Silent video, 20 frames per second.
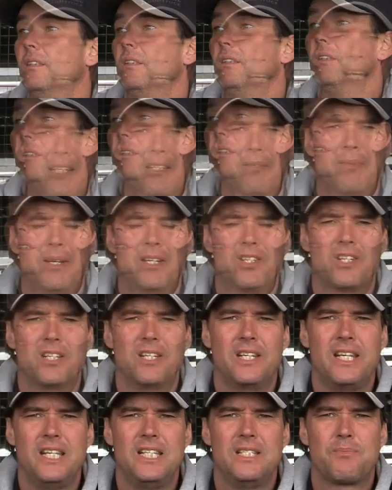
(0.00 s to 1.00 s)
As I
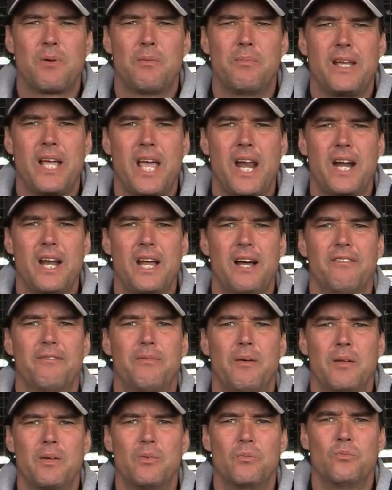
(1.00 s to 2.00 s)
mentioned, he's probably had
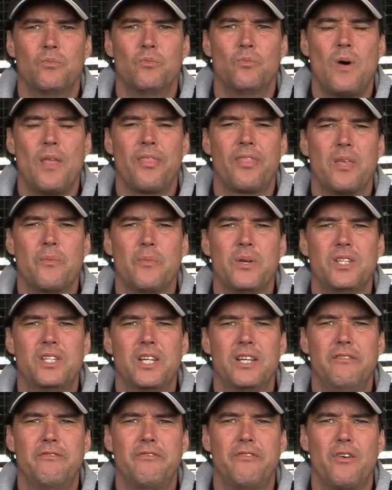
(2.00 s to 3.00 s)
enough. Probably one thing
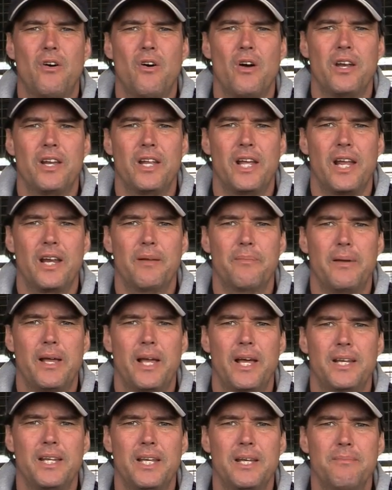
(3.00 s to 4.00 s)
we did find out
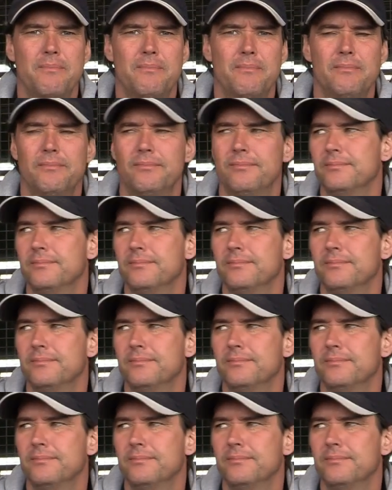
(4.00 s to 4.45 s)
about him...